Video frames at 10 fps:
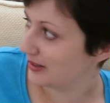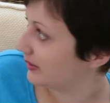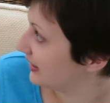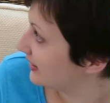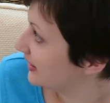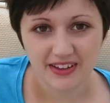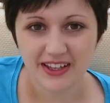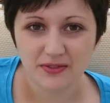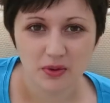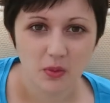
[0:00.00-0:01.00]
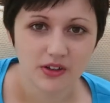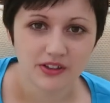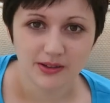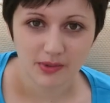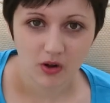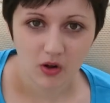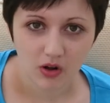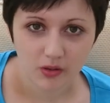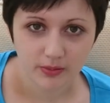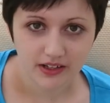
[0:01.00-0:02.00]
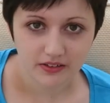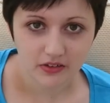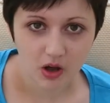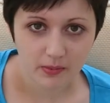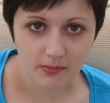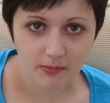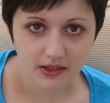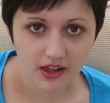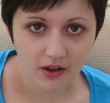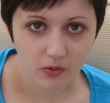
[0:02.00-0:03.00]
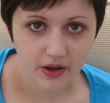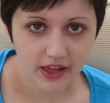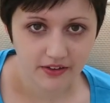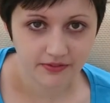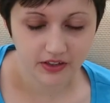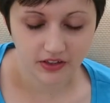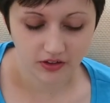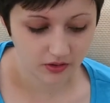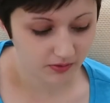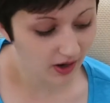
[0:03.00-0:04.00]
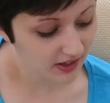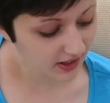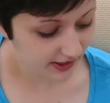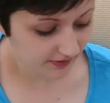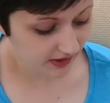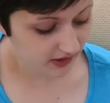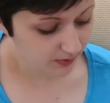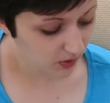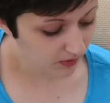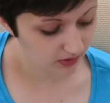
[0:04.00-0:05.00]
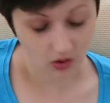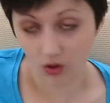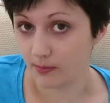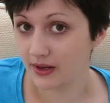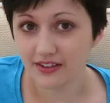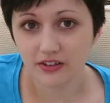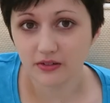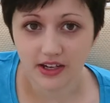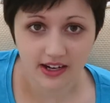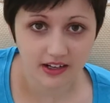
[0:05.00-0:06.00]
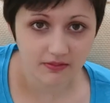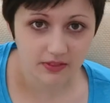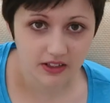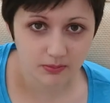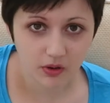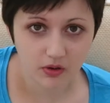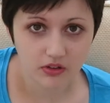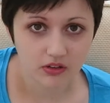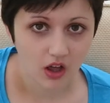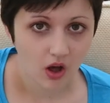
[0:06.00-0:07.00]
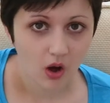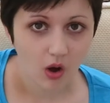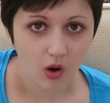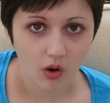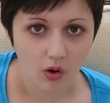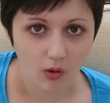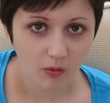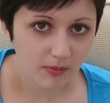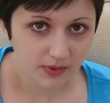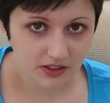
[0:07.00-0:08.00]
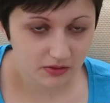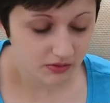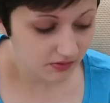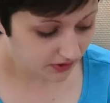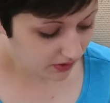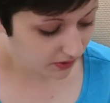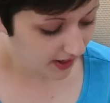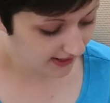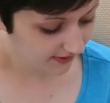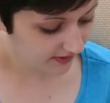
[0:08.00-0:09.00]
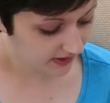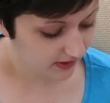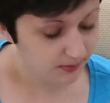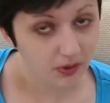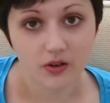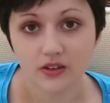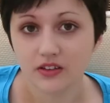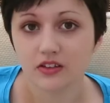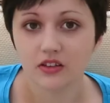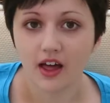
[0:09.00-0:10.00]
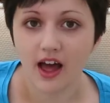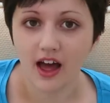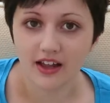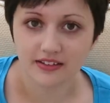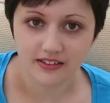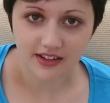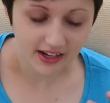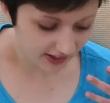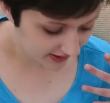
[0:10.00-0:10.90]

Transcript: hear me. Thank you for watching my haul. Please comment below if you've read any of these books or plan to read any of these books or want me to review any of these books and then